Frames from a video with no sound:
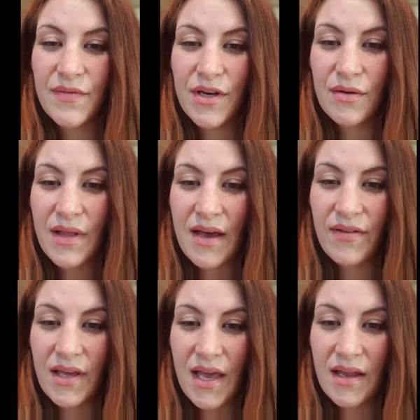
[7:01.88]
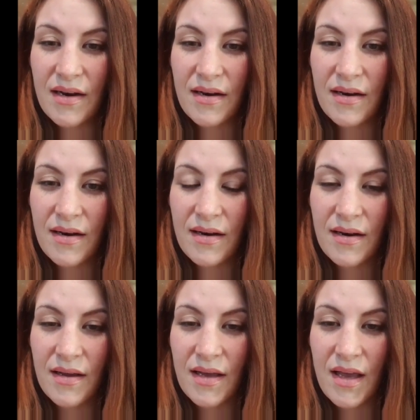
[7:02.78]
video live again
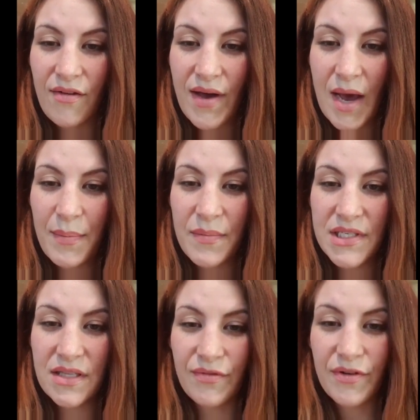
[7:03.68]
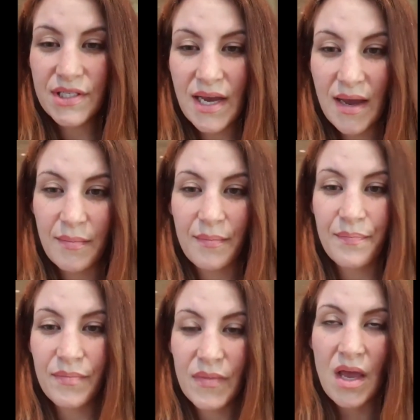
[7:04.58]
if I happen to miss it the first time?
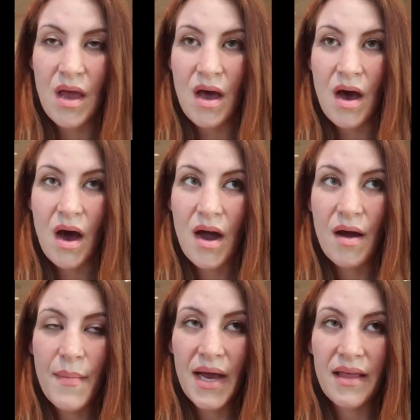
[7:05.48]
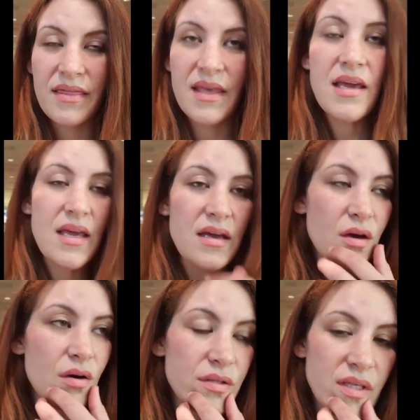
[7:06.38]
I think it
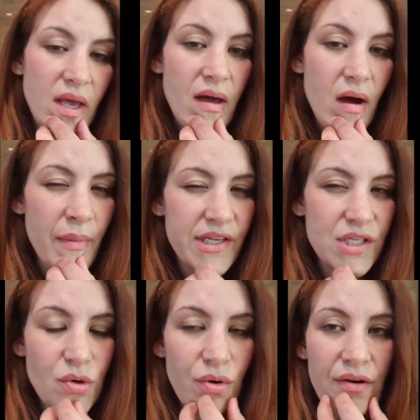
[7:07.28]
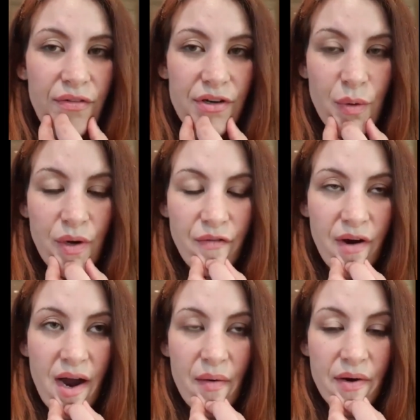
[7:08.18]
goes like on my story for 24
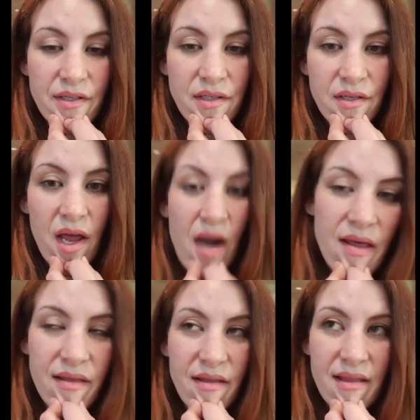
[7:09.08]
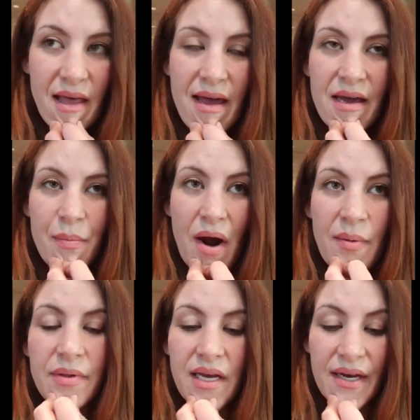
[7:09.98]
hours. And other than that, I'd
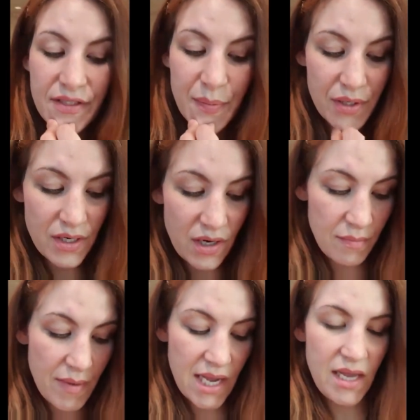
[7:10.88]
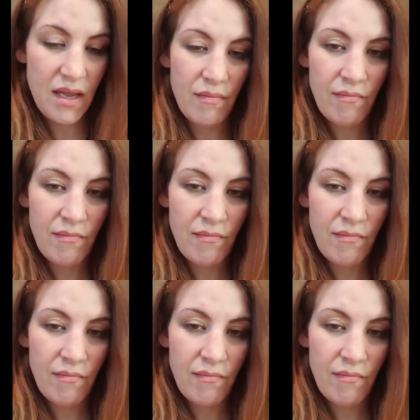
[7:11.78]
probably have to put it on my,